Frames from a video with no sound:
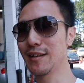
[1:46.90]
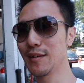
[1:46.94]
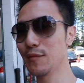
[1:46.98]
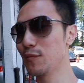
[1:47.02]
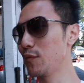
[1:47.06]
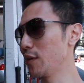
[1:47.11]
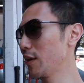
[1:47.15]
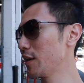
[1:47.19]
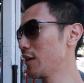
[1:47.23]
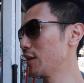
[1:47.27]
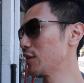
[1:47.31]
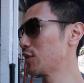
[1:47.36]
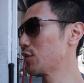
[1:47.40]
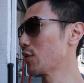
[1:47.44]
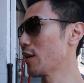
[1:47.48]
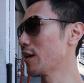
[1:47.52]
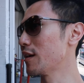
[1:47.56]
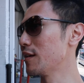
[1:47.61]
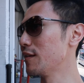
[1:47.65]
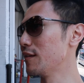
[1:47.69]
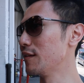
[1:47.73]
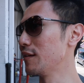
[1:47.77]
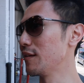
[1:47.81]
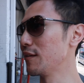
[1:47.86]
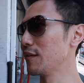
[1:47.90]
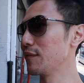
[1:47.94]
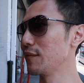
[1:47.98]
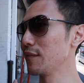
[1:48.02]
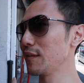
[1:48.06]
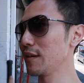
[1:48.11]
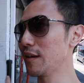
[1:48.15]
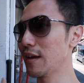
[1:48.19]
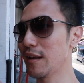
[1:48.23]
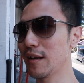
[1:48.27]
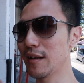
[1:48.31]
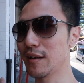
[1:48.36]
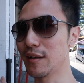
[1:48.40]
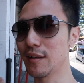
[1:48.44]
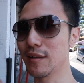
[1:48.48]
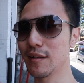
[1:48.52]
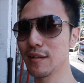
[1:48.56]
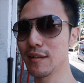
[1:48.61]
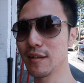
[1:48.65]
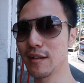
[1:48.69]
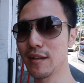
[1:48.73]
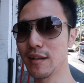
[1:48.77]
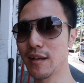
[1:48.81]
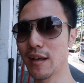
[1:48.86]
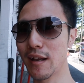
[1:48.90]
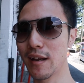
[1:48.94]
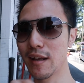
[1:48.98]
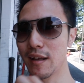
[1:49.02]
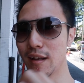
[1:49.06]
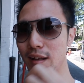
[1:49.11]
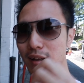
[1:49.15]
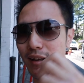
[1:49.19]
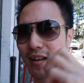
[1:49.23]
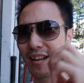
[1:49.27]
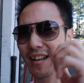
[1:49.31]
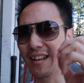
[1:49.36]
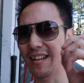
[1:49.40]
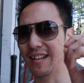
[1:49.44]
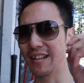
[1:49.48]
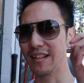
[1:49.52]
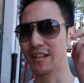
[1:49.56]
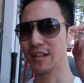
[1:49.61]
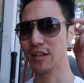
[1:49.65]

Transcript: we're gonna try to getting it